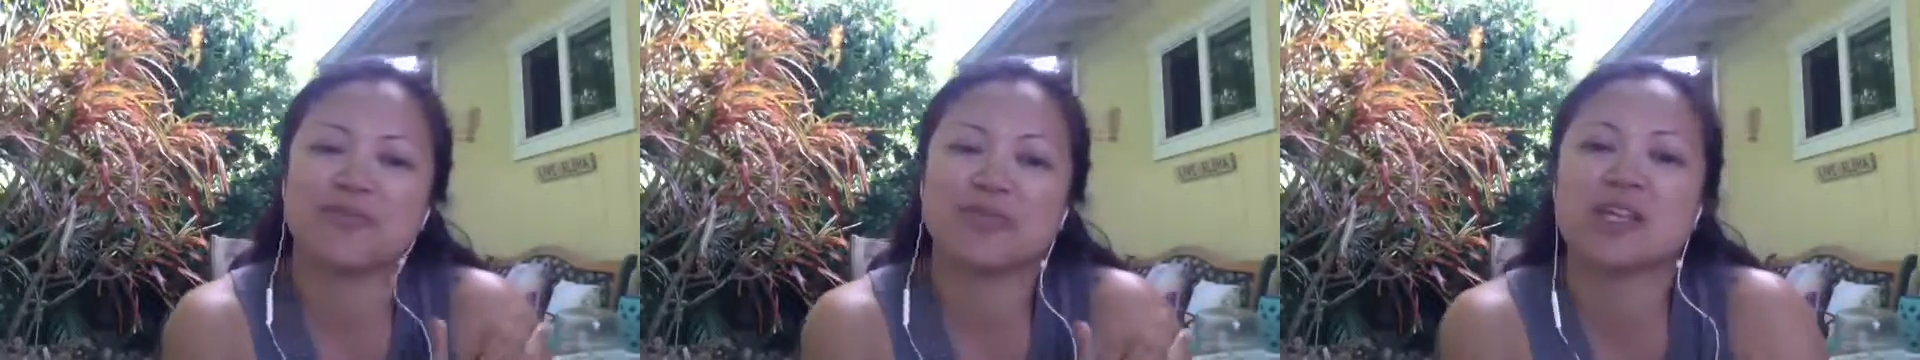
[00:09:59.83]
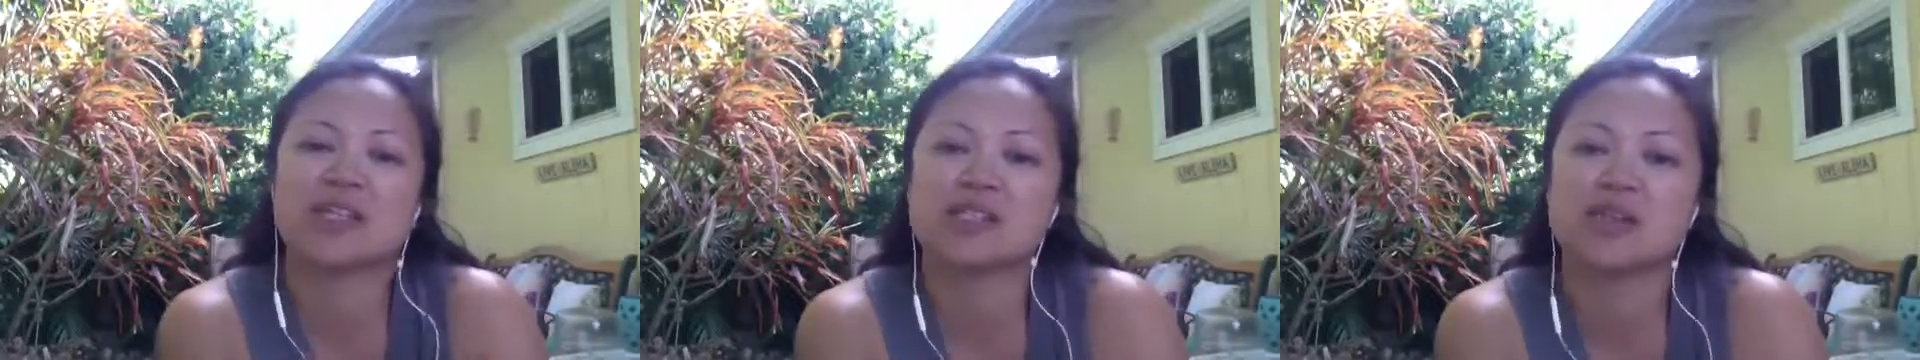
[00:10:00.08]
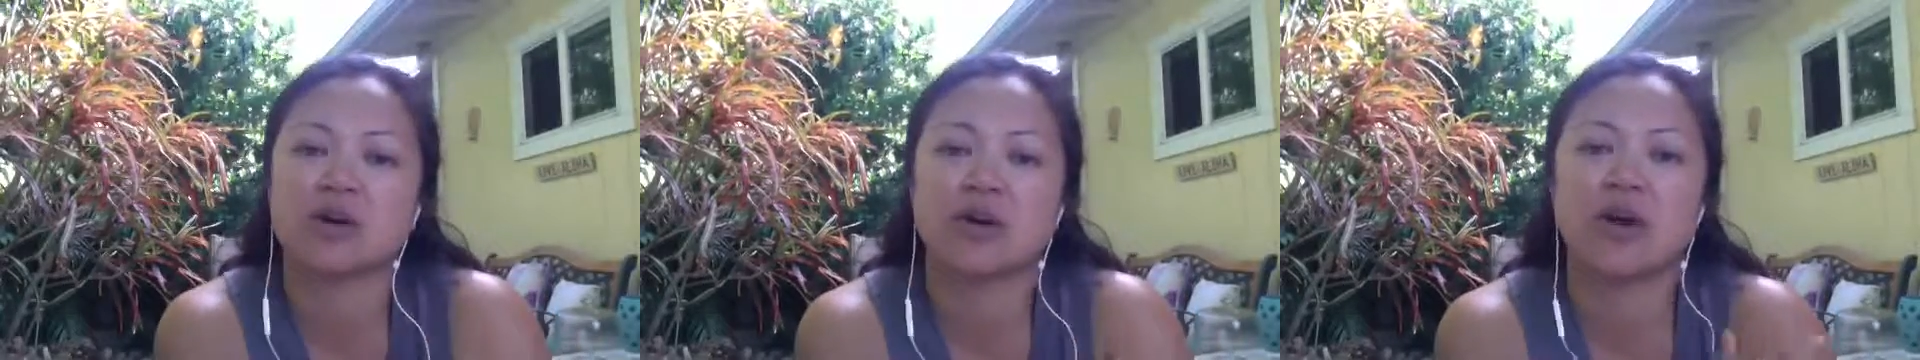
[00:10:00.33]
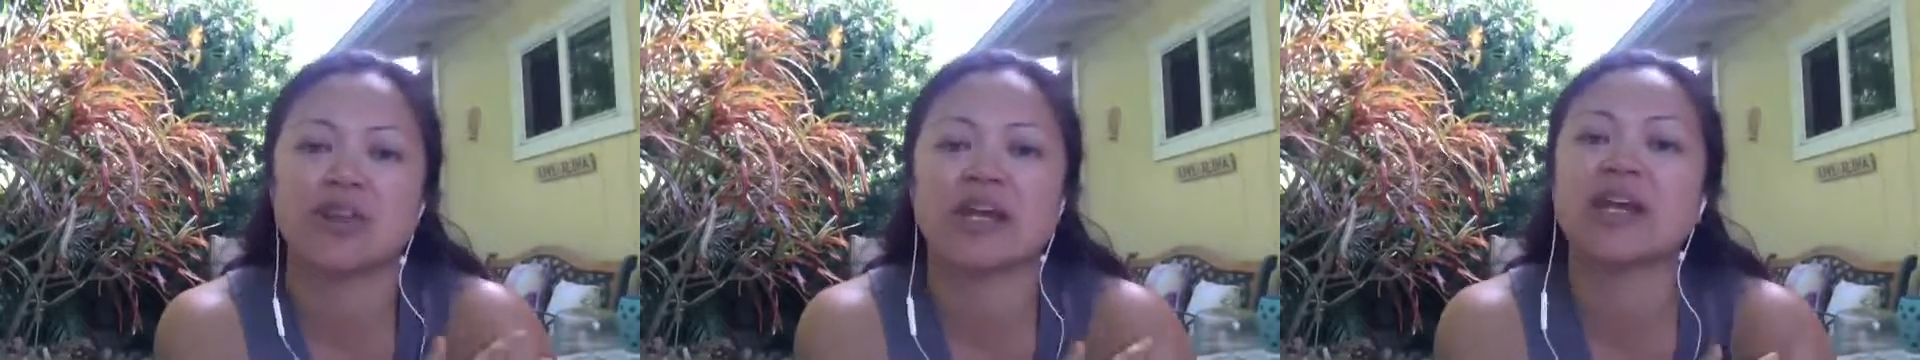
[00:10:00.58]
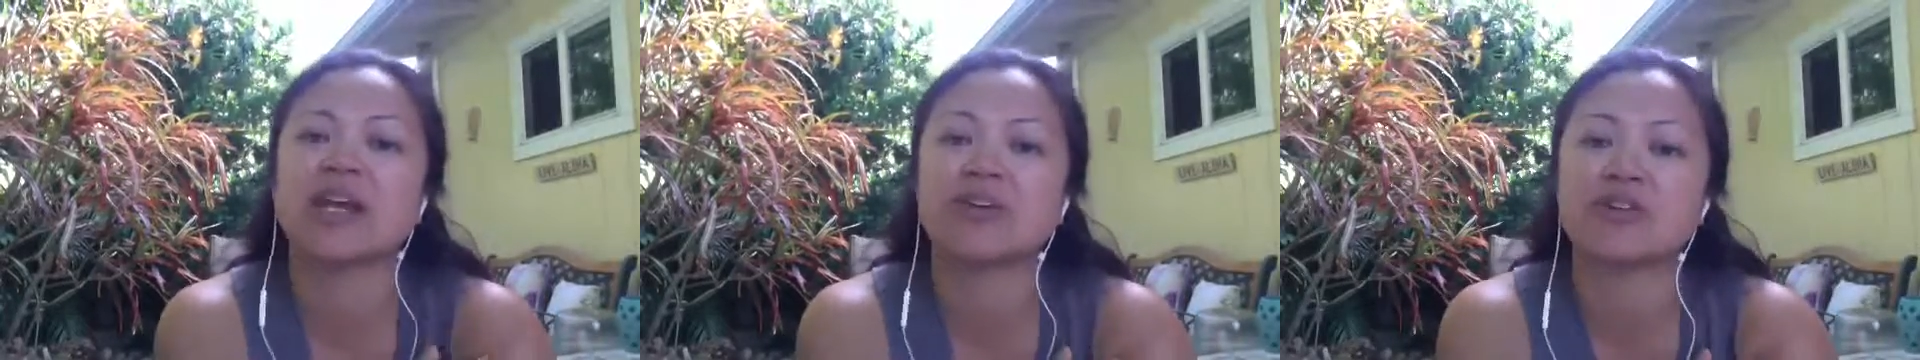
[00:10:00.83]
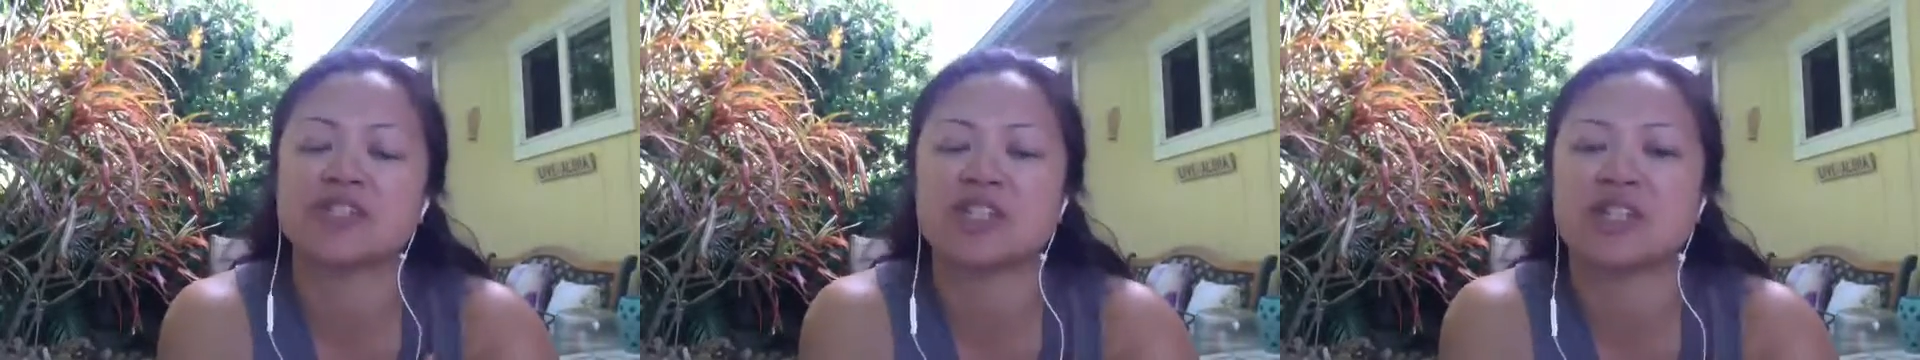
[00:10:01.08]
And so all that
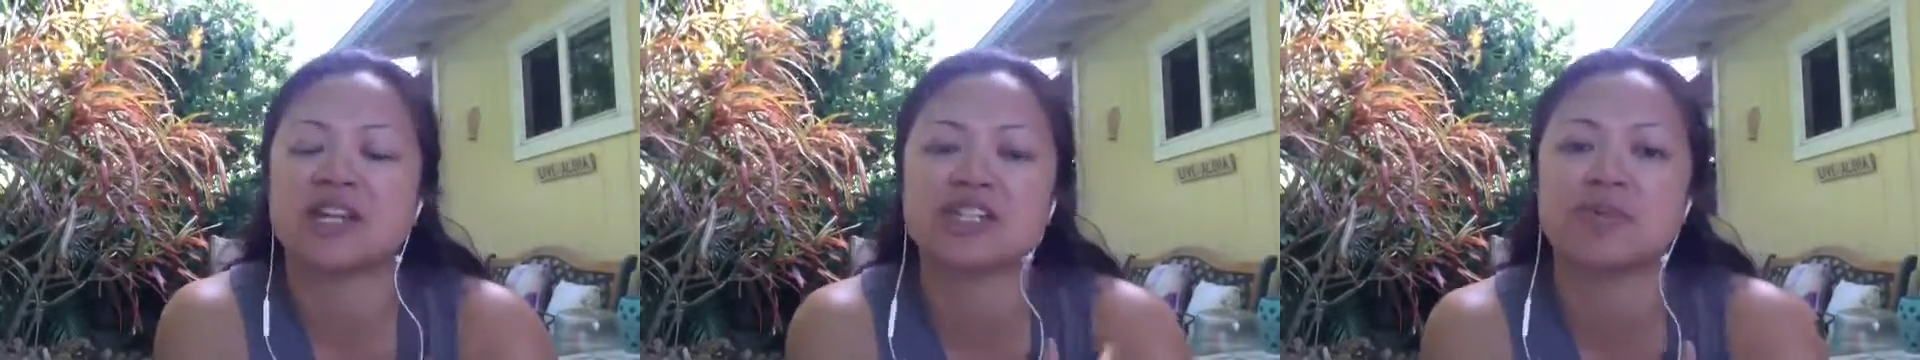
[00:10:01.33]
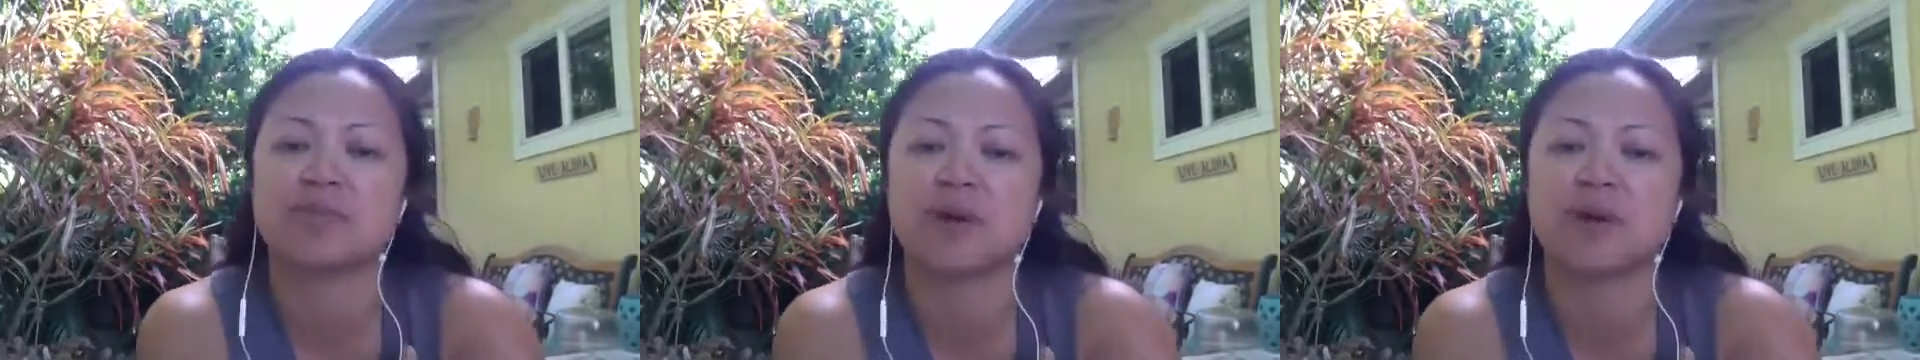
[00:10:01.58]
energy that